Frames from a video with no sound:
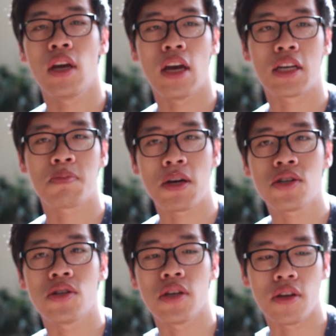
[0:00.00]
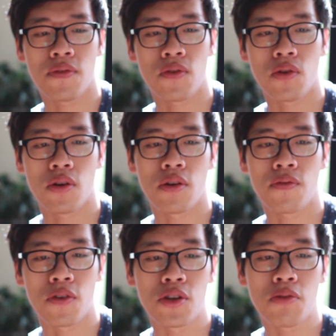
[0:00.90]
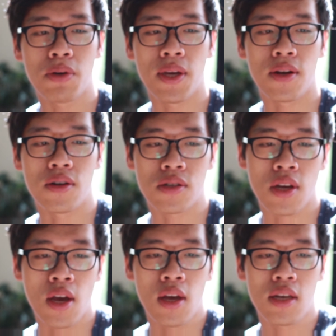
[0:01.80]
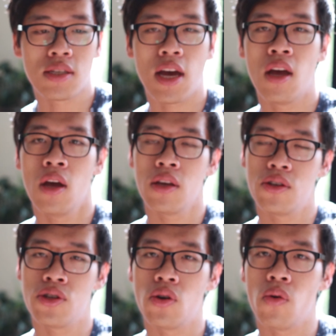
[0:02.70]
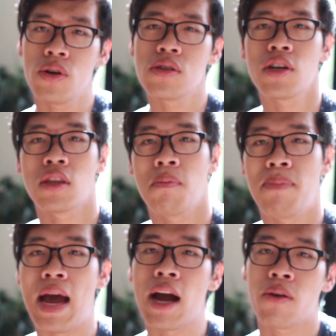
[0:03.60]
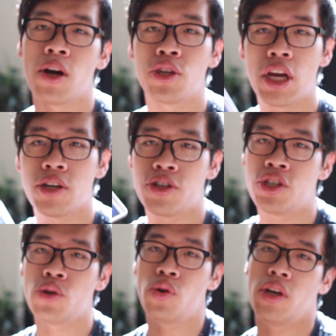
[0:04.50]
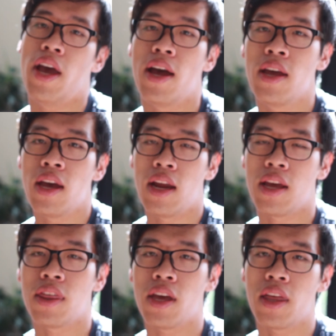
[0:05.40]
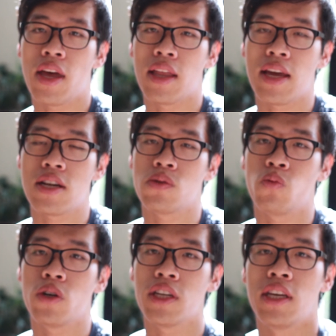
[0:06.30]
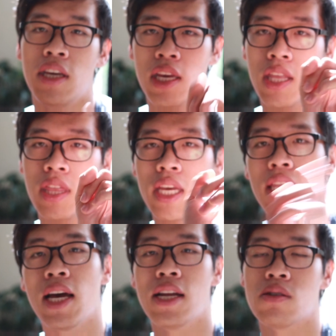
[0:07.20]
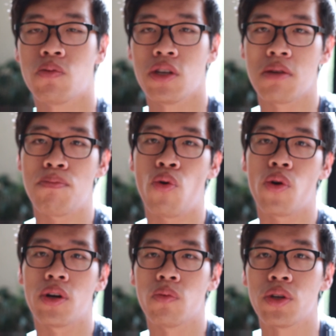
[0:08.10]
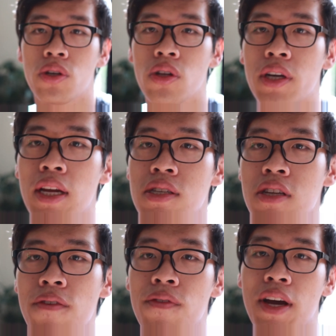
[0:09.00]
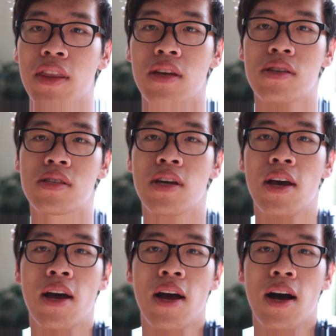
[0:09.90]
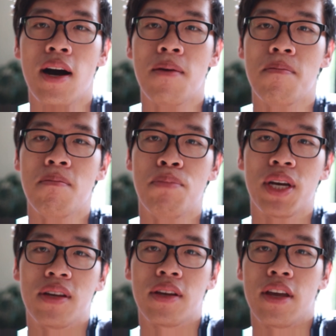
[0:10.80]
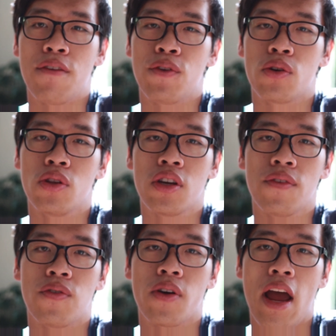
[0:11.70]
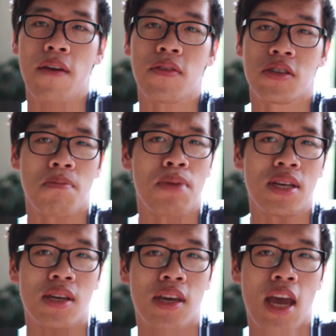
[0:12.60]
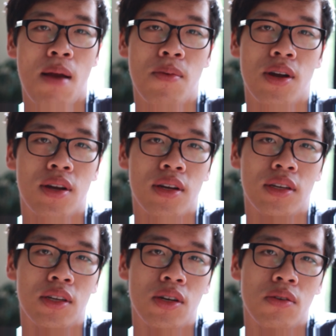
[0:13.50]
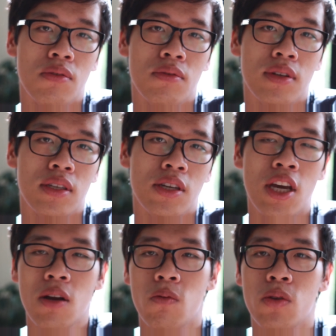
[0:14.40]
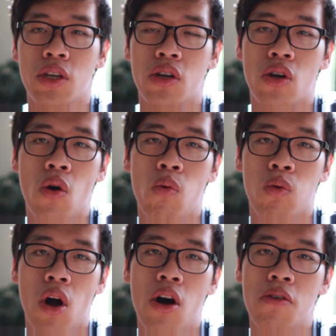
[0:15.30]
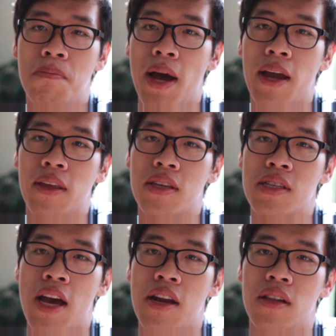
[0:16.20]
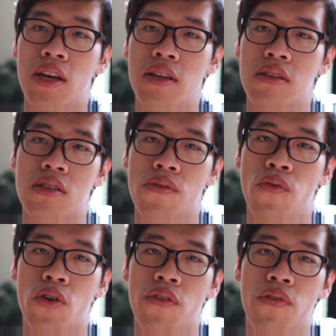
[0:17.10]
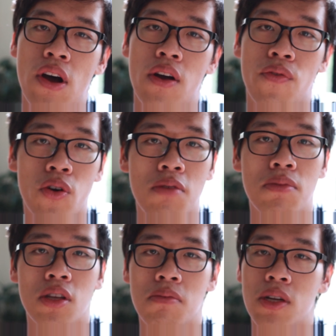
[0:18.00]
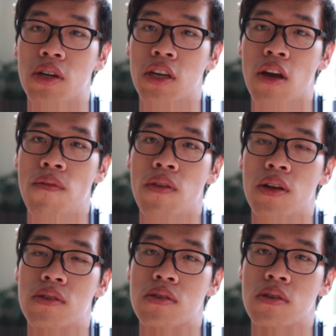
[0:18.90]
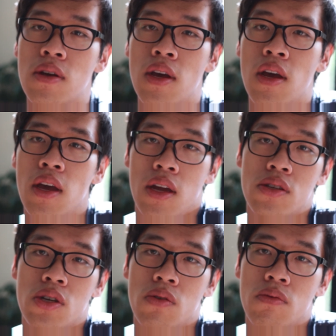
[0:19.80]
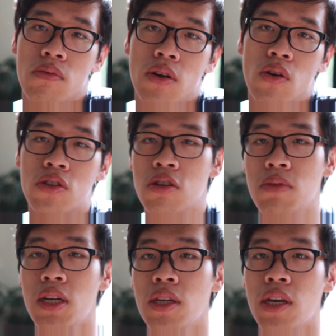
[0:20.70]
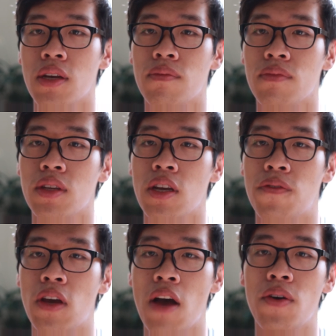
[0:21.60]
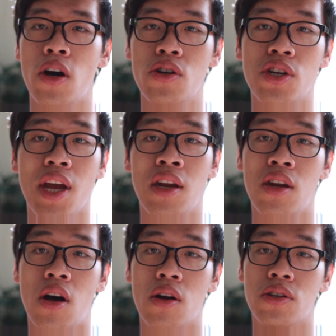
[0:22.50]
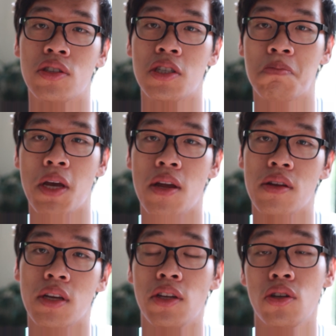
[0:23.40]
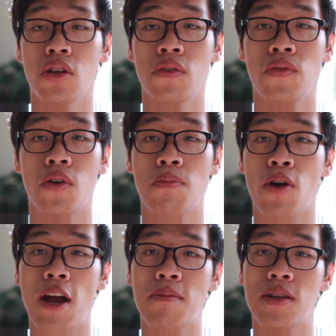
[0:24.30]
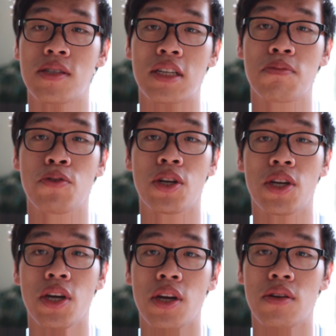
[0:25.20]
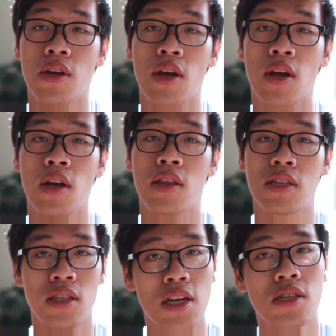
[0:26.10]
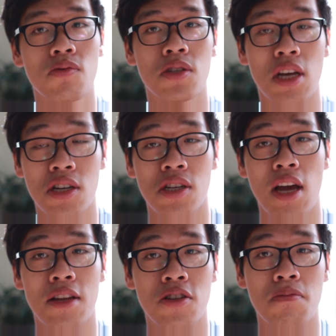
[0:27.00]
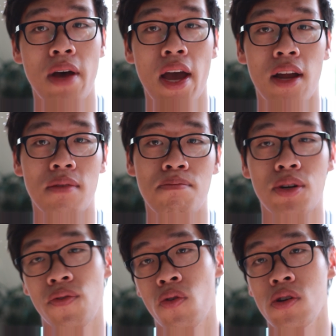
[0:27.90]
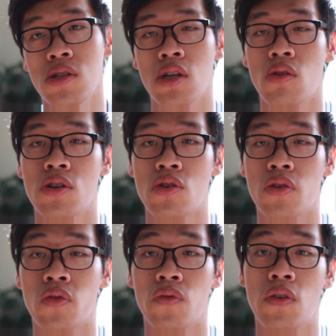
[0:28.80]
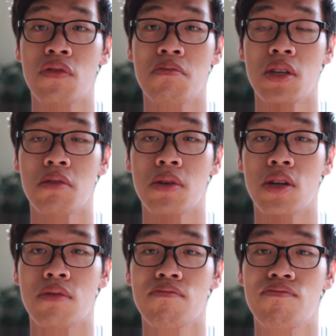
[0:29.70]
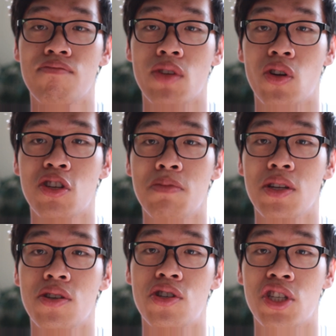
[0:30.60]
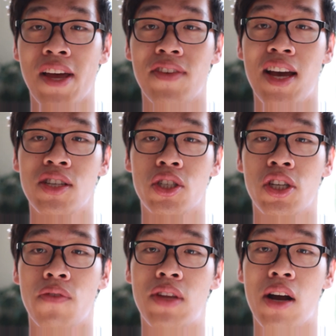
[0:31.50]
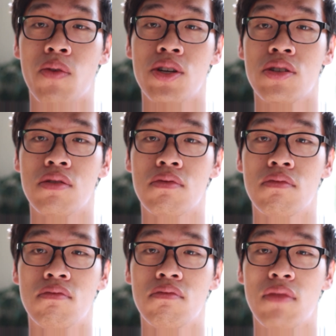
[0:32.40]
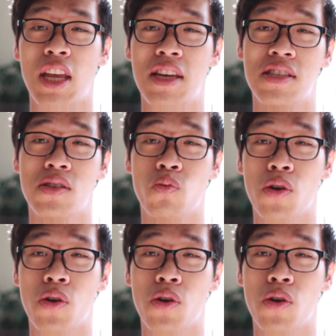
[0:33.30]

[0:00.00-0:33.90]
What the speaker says: especially for new beginners, is that you should always look at the background that you're shooting at. And I think that that is one key thing that it's really important when you look at stuff like this. But if you're looking for having some basic camera, you can't really go wrong buying this kind of lens, the 40mm EF lens. And so ultimately, if you have $180 to spend and you're looking for a prime lens that's pretty good, this lens was actually not too bad. But of course, you can always go to a 50mm. Ultimately, you just have to ask yourself that question, is this